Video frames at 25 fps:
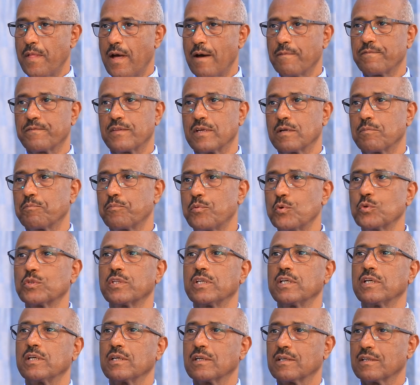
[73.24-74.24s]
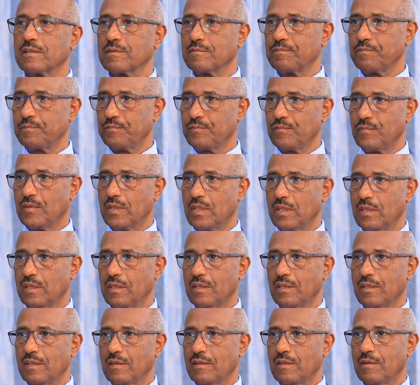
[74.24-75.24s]
after putting
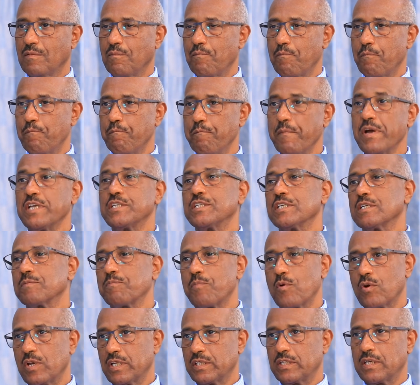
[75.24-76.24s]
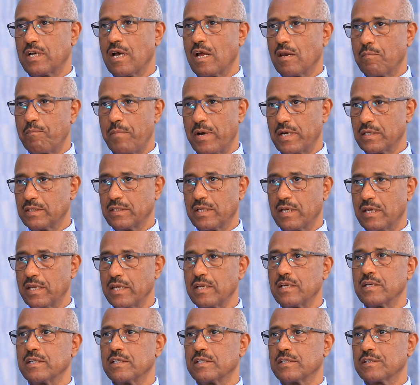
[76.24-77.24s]
major political party
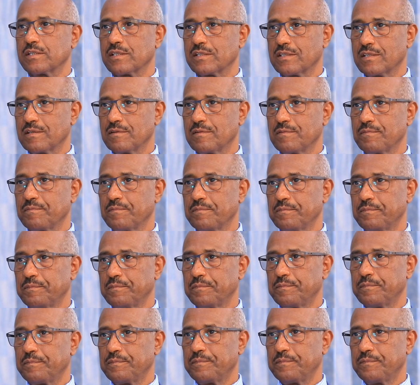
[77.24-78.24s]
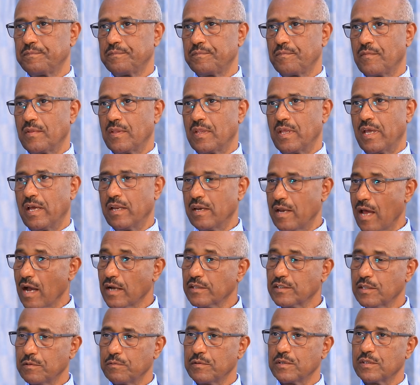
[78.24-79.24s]
leaders and
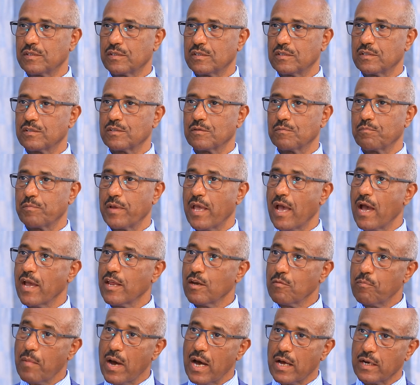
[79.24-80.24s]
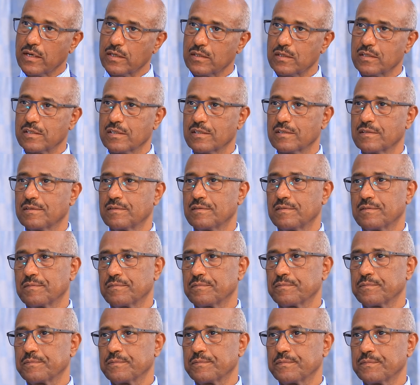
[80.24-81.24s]
activists behind bars.
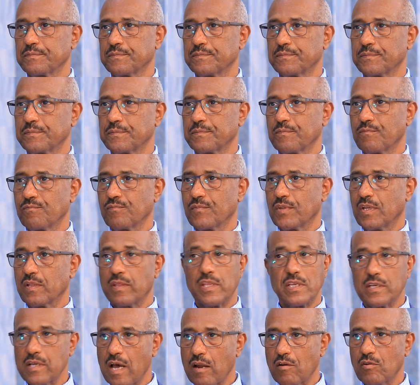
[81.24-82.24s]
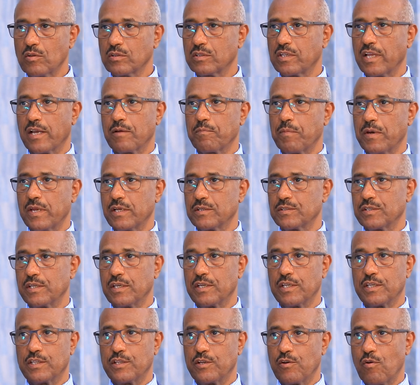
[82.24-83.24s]
This cannot take place
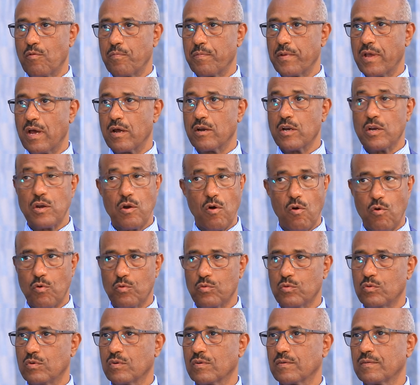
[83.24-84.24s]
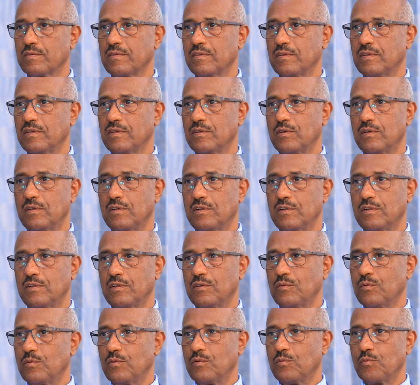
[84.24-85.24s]
in Ethiopia. No,
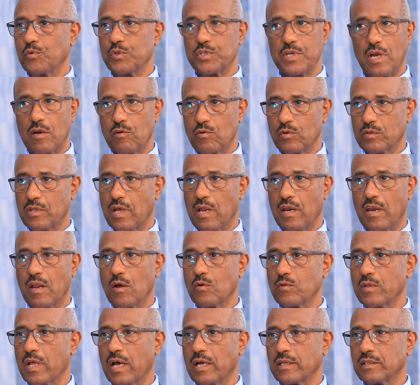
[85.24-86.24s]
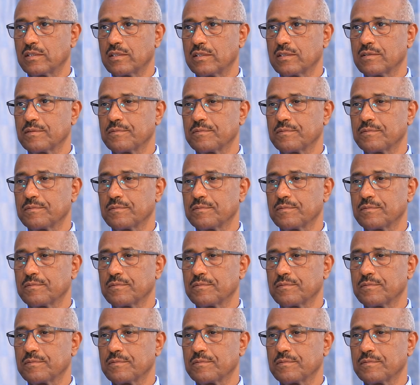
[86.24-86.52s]
we shall not allow that.